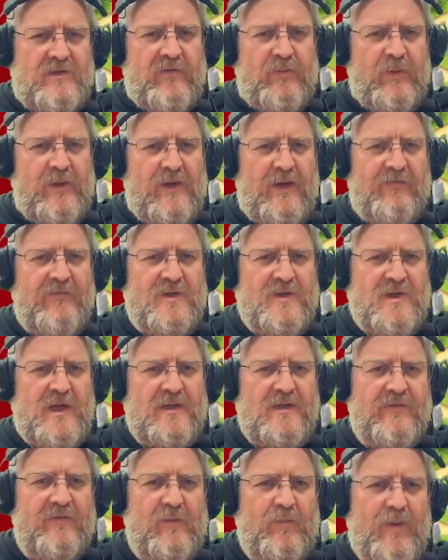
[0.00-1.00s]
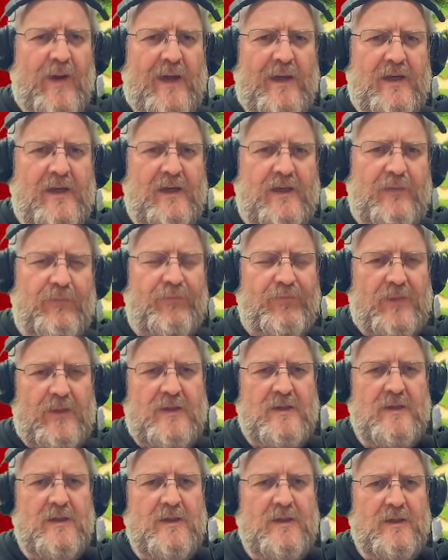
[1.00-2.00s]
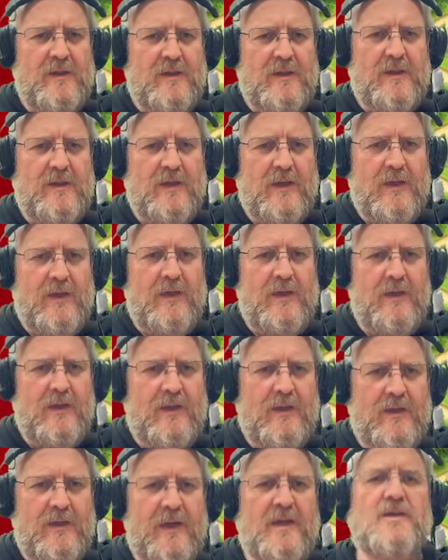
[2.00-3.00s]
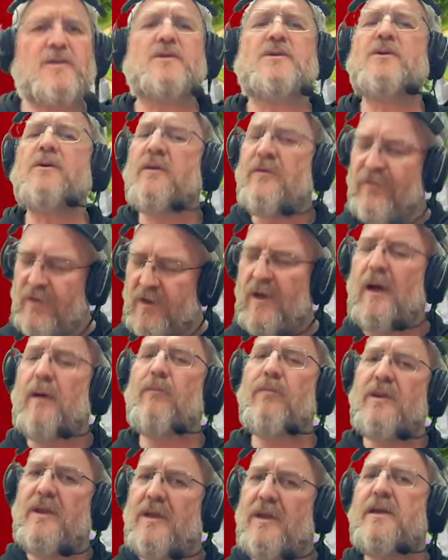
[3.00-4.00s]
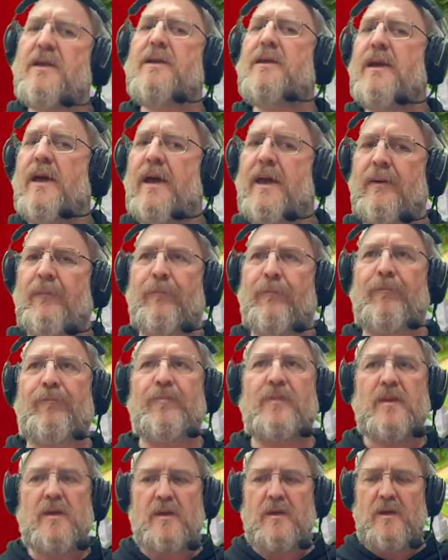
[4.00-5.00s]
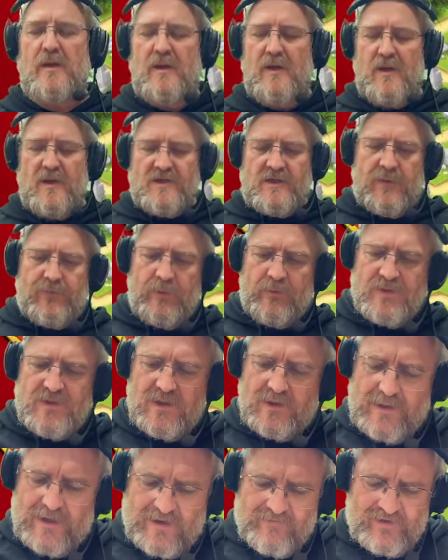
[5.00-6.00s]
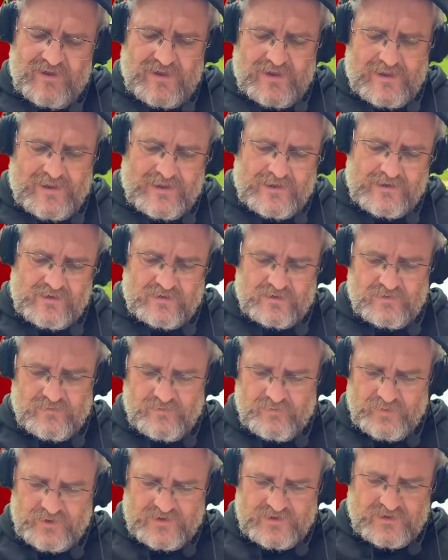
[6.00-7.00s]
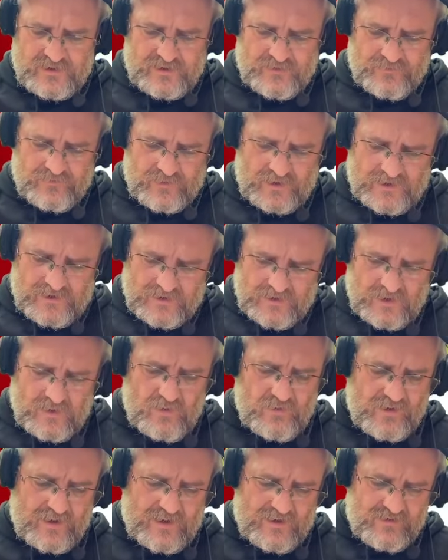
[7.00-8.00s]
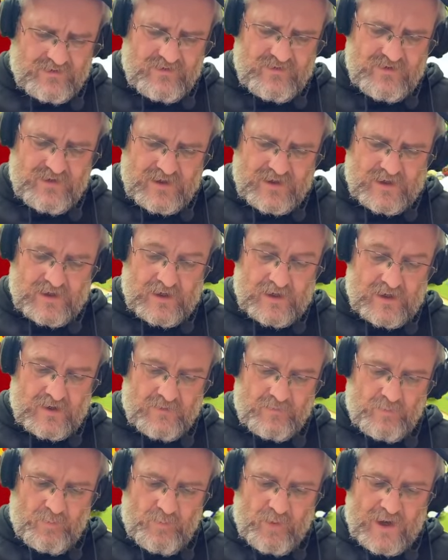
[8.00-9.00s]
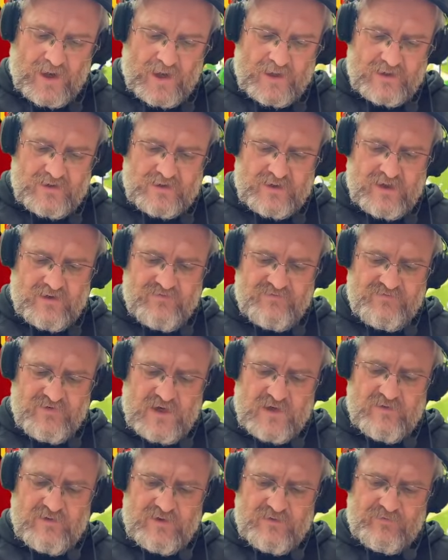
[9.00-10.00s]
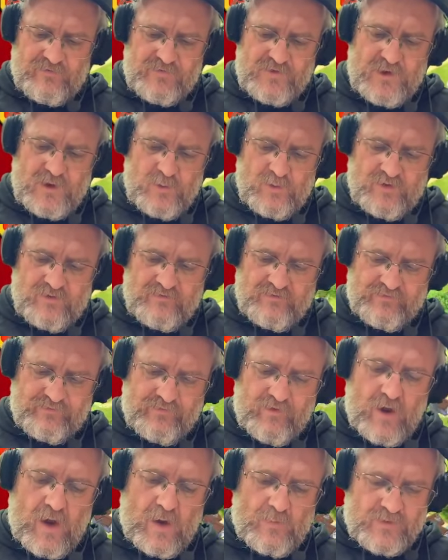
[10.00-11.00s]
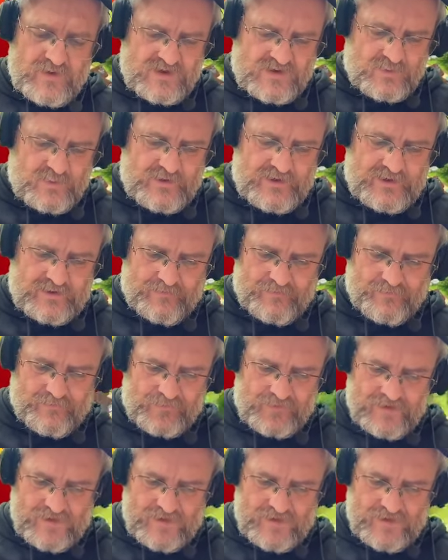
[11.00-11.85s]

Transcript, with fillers: They've appeared every packet. They should have come within the game. Some people say they haven't had them, but I know they're there, but they're very few and far between.